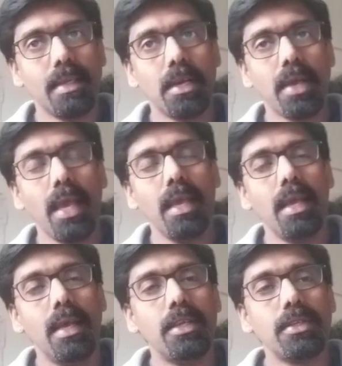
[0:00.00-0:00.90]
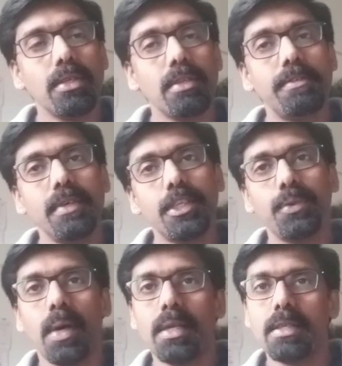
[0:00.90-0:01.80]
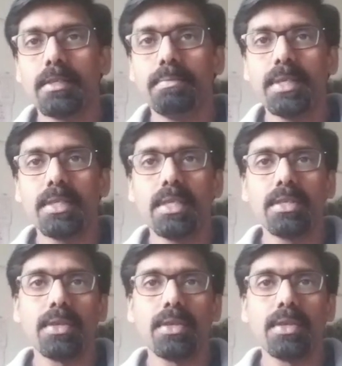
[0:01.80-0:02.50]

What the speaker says: Okay, so the first one is a business